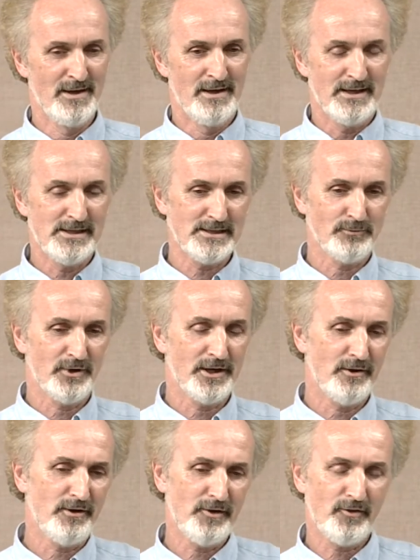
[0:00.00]
He said, "What I
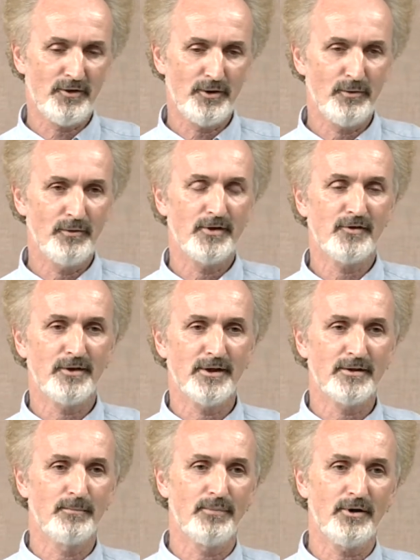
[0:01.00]
always do is
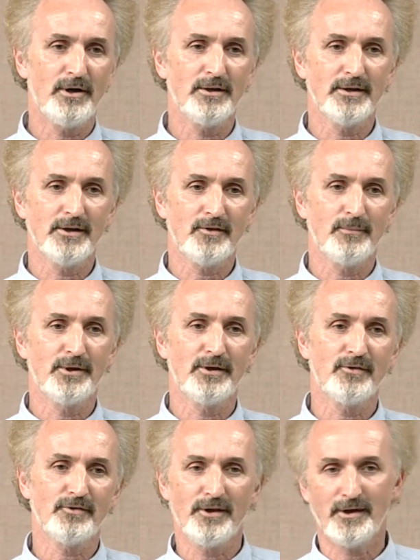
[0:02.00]
take the ball that has the
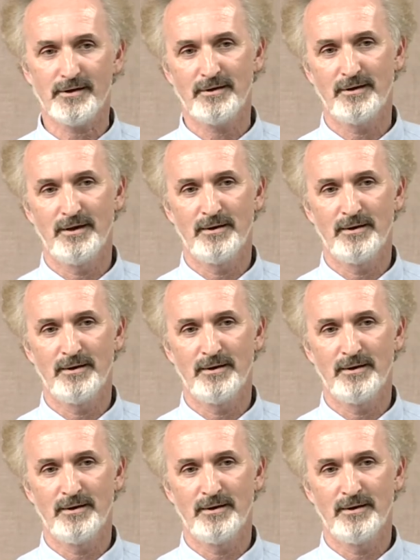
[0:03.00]
biggest kick,